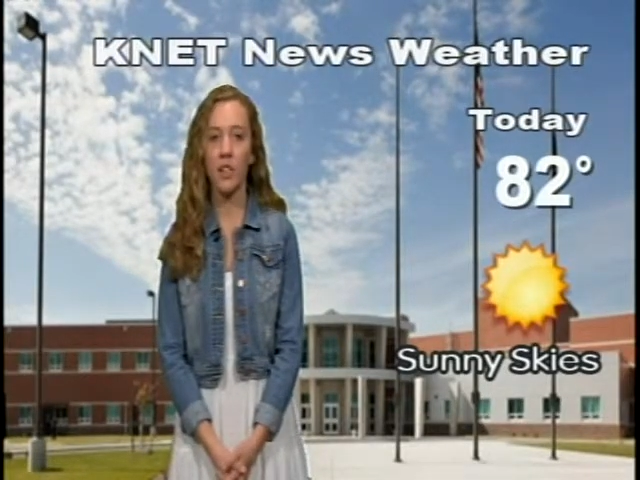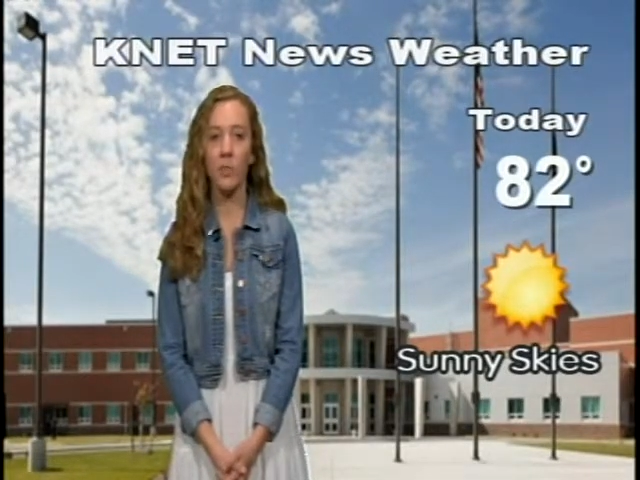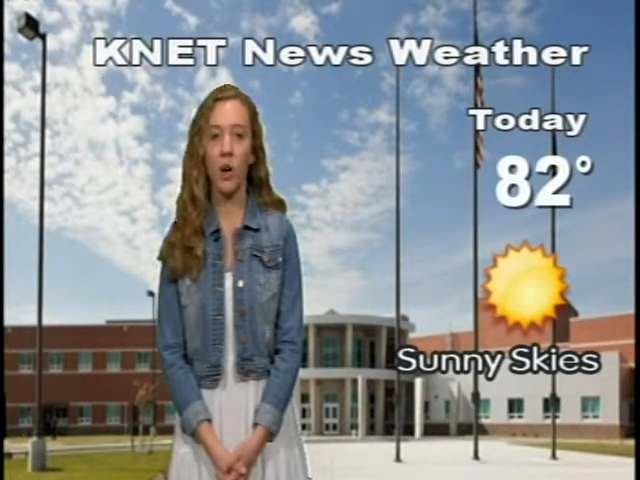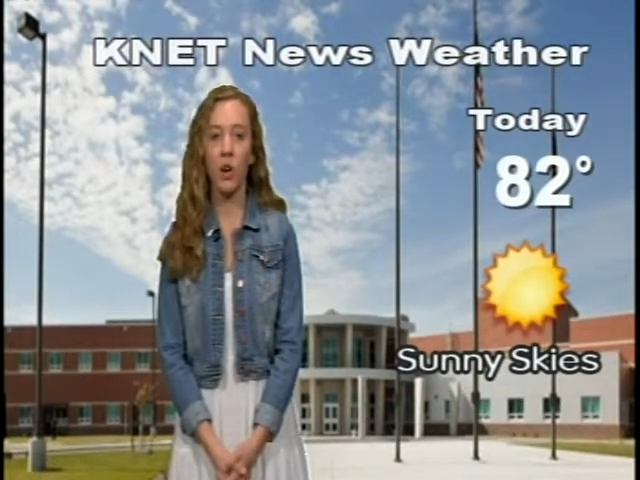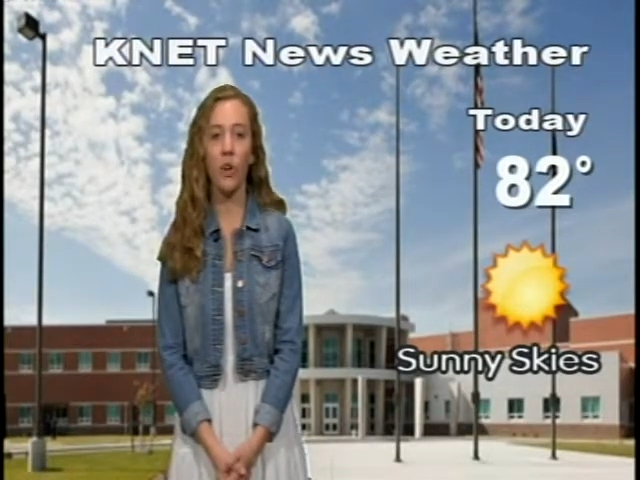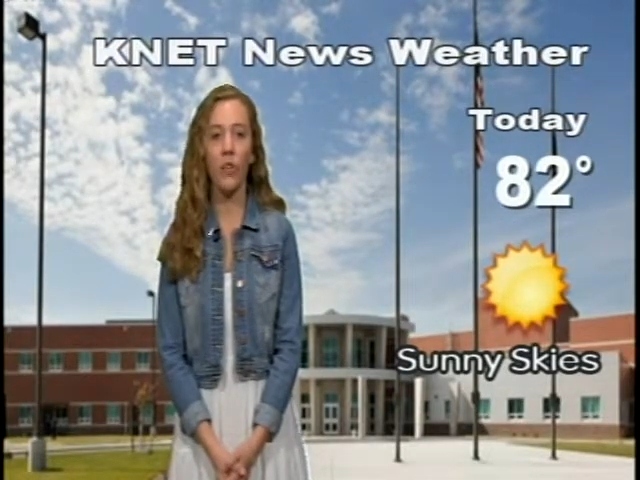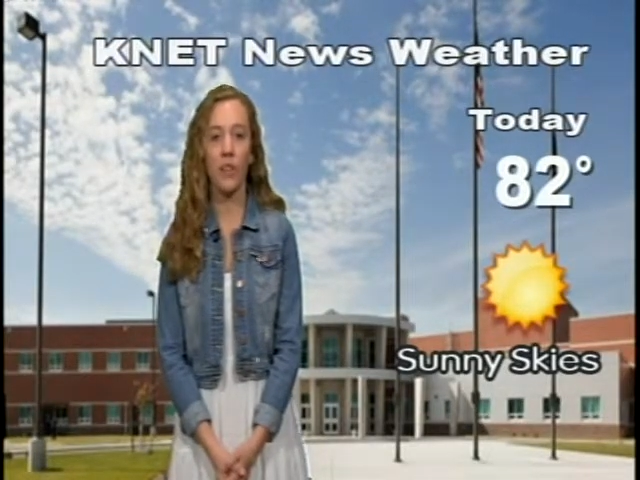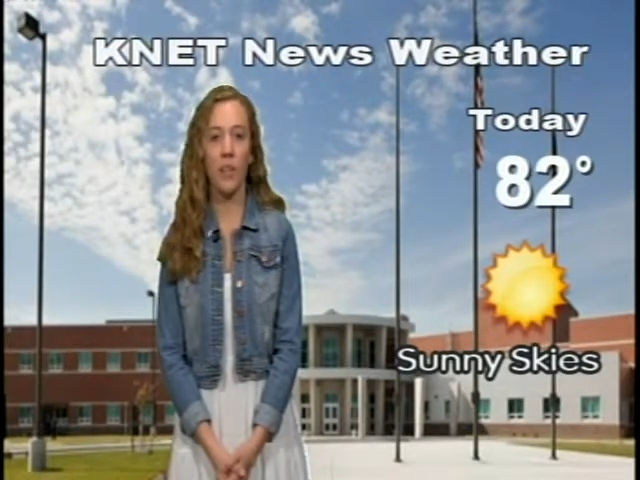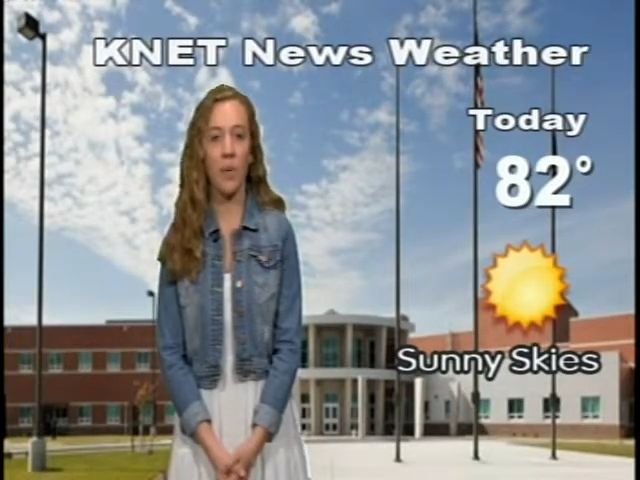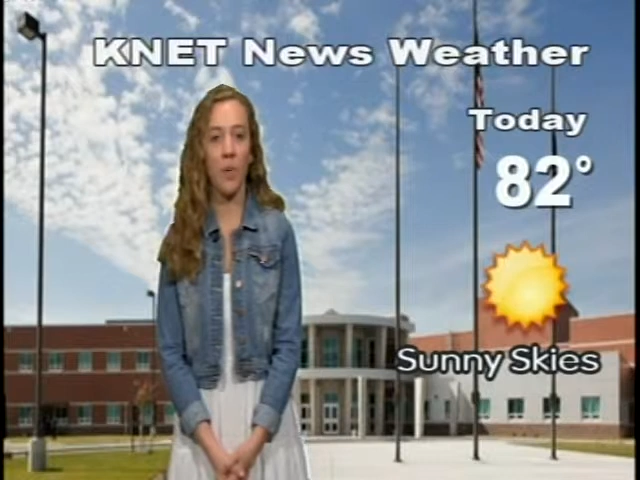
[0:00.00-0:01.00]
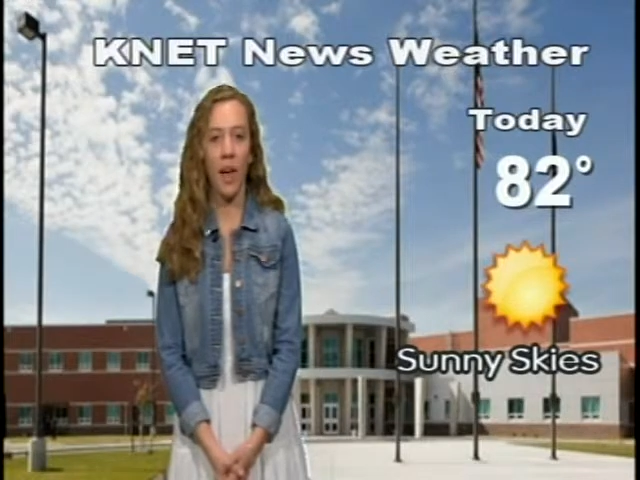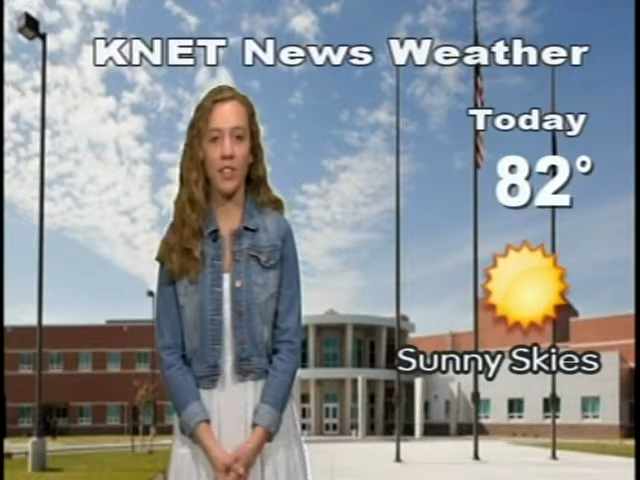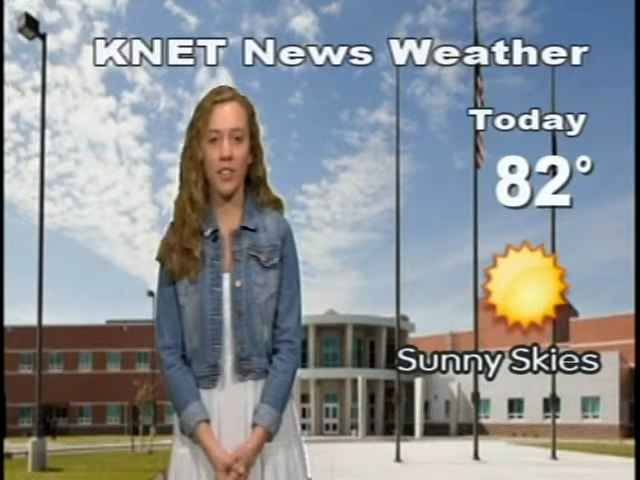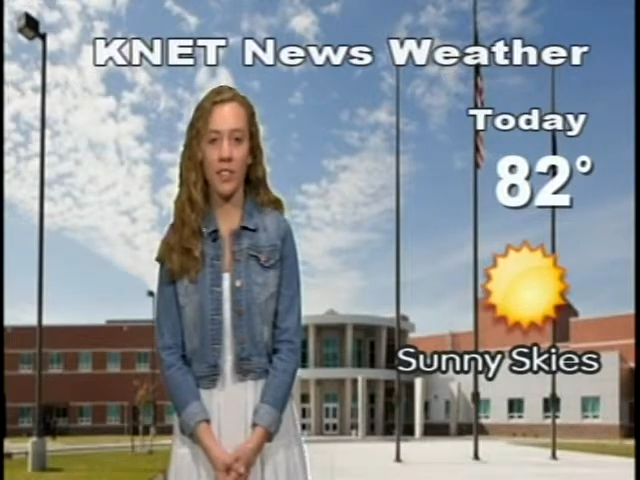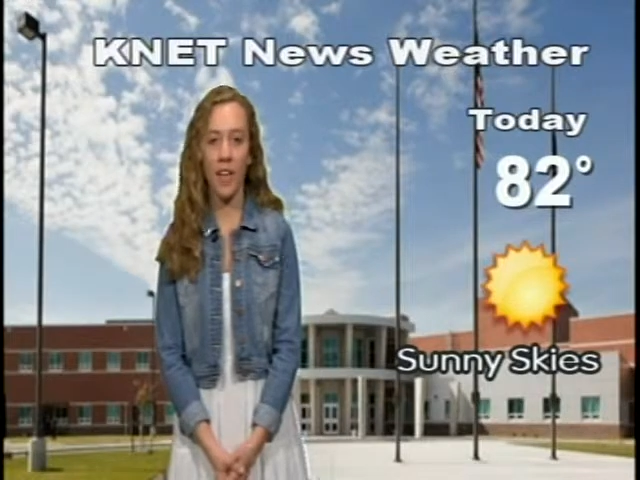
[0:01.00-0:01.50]
Tomorrow, for St.
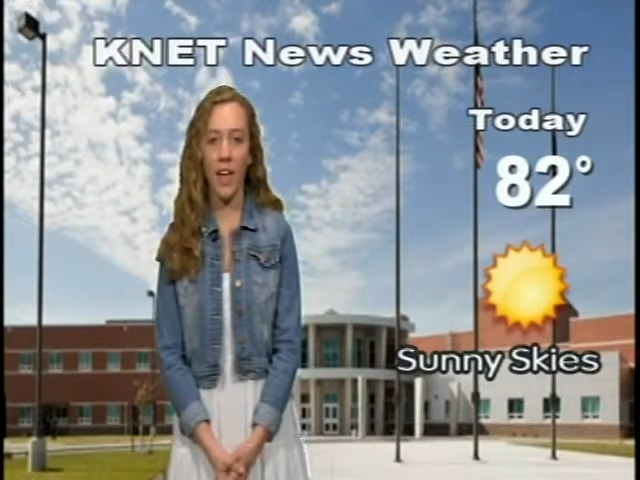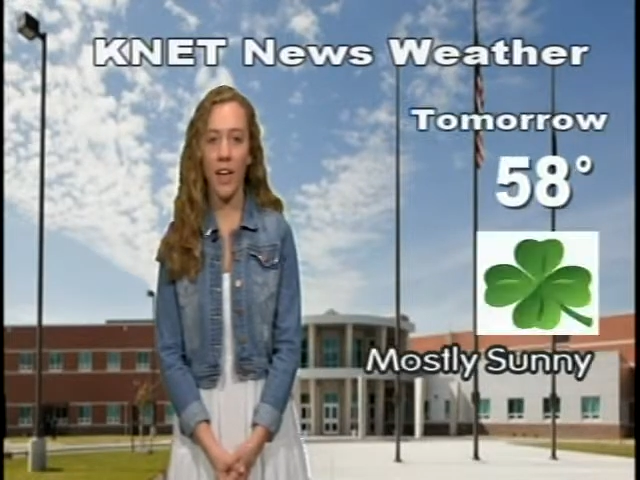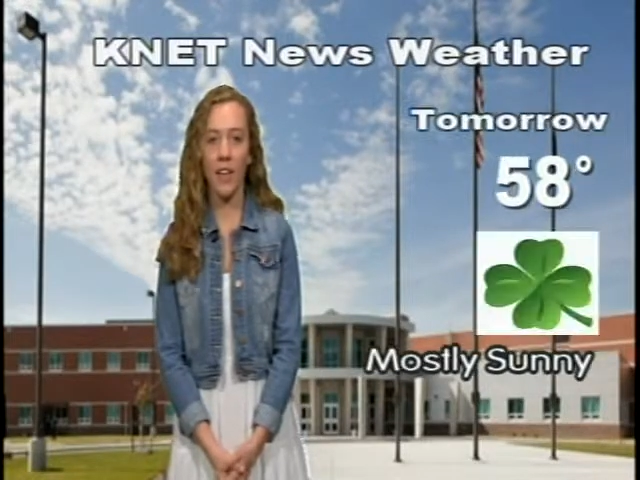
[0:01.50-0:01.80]
Patrick's Day,